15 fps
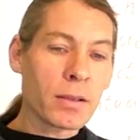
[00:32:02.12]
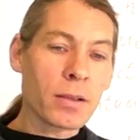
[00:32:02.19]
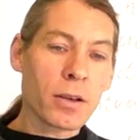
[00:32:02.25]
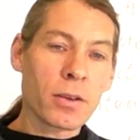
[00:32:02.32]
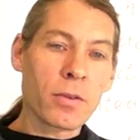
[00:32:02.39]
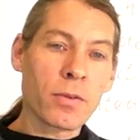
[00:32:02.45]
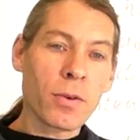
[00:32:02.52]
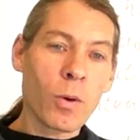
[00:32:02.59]

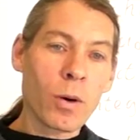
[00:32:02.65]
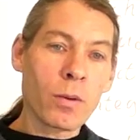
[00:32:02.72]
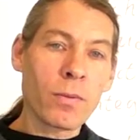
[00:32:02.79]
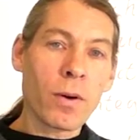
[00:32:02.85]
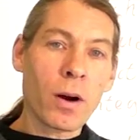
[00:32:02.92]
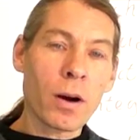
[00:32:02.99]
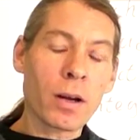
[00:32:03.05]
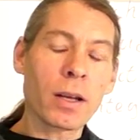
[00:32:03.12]
there's 4
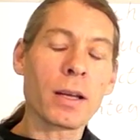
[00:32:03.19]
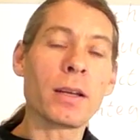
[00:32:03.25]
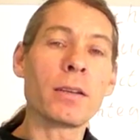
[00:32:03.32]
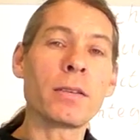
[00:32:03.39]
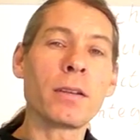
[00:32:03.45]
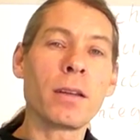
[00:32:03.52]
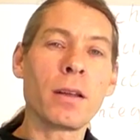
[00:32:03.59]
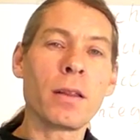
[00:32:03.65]

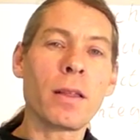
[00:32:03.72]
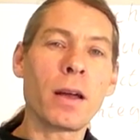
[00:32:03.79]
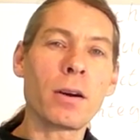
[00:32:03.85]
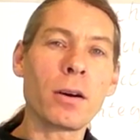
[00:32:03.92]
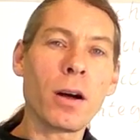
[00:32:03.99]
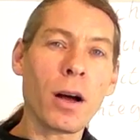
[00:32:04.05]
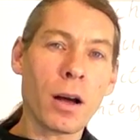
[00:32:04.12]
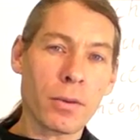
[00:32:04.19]
vargas that
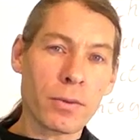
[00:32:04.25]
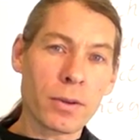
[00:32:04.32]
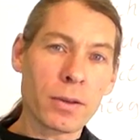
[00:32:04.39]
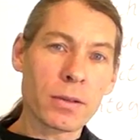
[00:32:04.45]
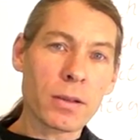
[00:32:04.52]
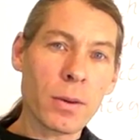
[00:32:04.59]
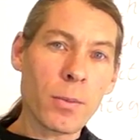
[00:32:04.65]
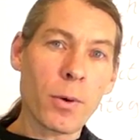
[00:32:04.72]
are off
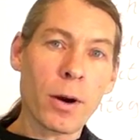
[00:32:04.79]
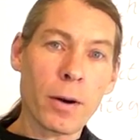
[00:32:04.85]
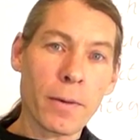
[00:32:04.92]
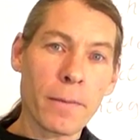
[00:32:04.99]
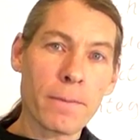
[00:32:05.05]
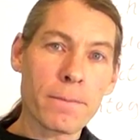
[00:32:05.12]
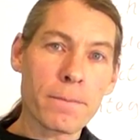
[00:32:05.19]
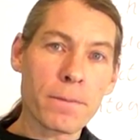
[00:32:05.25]
somewhere.
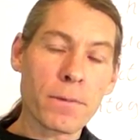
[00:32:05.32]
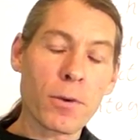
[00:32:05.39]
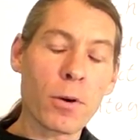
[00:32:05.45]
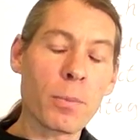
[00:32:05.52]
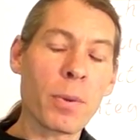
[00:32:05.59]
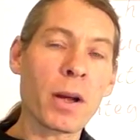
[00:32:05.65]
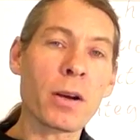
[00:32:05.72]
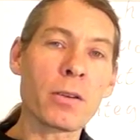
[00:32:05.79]

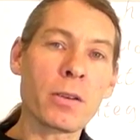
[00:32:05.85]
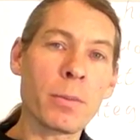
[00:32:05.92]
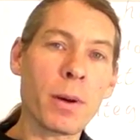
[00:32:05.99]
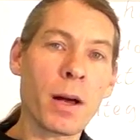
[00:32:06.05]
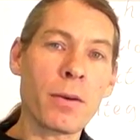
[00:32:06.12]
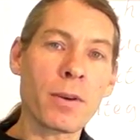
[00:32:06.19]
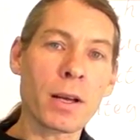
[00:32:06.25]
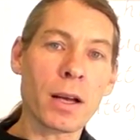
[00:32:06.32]
4 pairs of
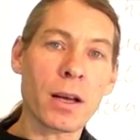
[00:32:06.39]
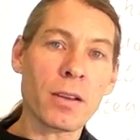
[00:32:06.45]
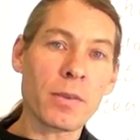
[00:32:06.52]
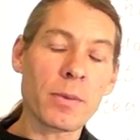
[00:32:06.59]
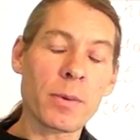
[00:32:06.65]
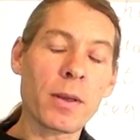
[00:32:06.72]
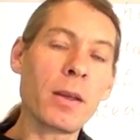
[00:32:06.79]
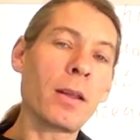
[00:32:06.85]
bhava
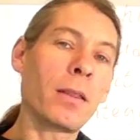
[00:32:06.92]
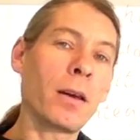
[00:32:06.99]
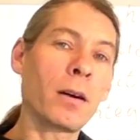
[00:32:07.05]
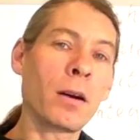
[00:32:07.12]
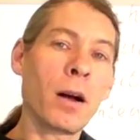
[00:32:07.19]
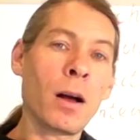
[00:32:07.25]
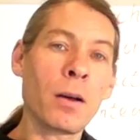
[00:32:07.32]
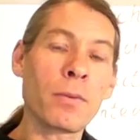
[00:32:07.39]
cusps that
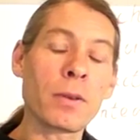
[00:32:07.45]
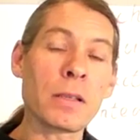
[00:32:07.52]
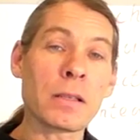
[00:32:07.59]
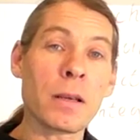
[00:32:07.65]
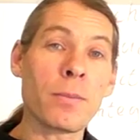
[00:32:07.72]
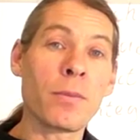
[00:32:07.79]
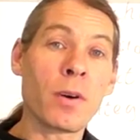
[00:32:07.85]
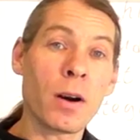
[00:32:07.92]
are off in
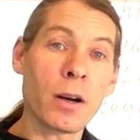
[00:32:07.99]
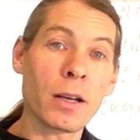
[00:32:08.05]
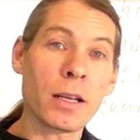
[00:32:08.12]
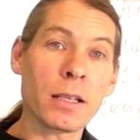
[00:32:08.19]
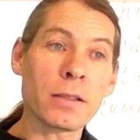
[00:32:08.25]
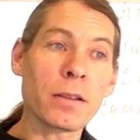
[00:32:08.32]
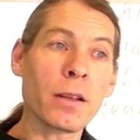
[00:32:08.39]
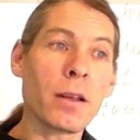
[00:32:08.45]
some
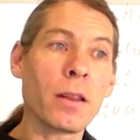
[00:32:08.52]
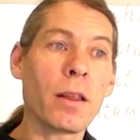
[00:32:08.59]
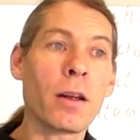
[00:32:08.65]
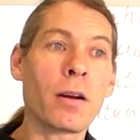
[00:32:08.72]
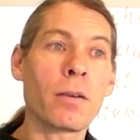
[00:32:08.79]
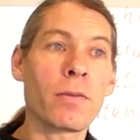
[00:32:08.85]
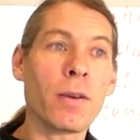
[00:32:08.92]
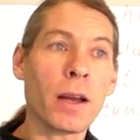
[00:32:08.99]
vargas that
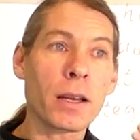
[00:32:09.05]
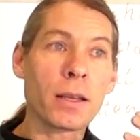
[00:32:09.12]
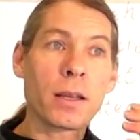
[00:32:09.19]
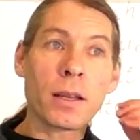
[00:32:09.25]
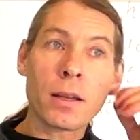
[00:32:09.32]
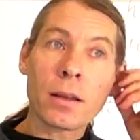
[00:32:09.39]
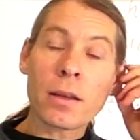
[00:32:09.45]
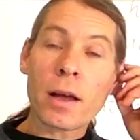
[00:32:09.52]
are
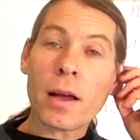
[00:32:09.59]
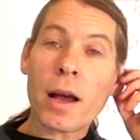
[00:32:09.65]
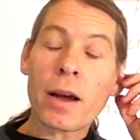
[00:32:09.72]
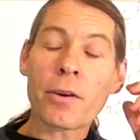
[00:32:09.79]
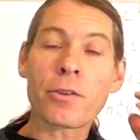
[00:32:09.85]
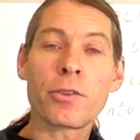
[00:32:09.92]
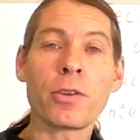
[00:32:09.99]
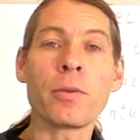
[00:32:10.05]
affecting the
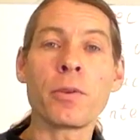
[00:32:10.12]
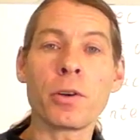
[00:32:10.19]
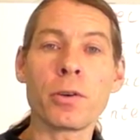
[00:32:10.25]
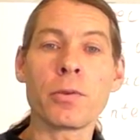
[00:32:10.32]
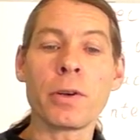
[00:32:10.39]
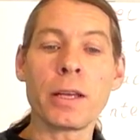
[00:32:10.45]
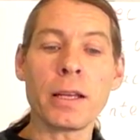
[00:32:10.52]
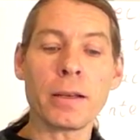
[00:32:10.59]
accuracy of your
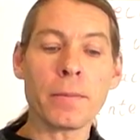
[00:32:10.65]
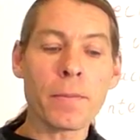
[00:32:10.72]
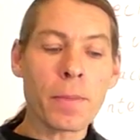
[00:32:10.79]
reading.